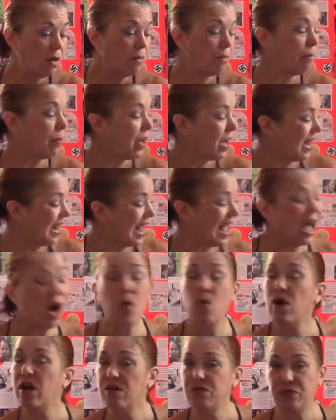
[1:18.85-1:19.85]
But,
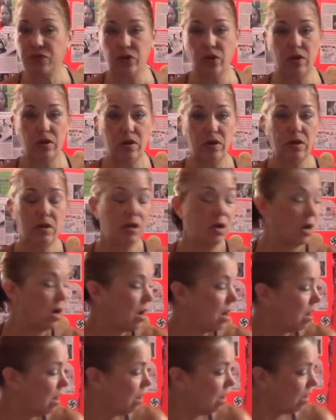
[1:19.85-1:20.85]
however,
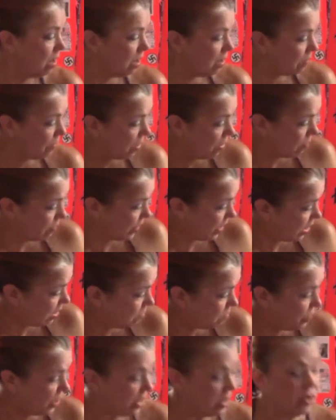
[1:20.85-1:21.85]
I'll
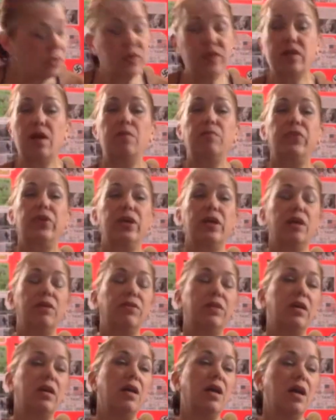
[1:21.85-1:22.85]
play you something
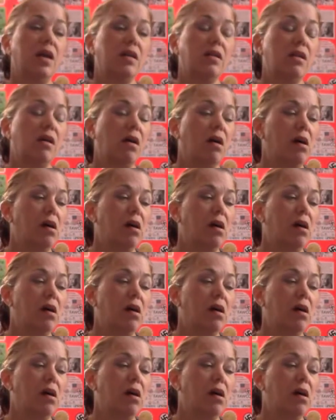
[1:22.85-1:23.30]
at the end.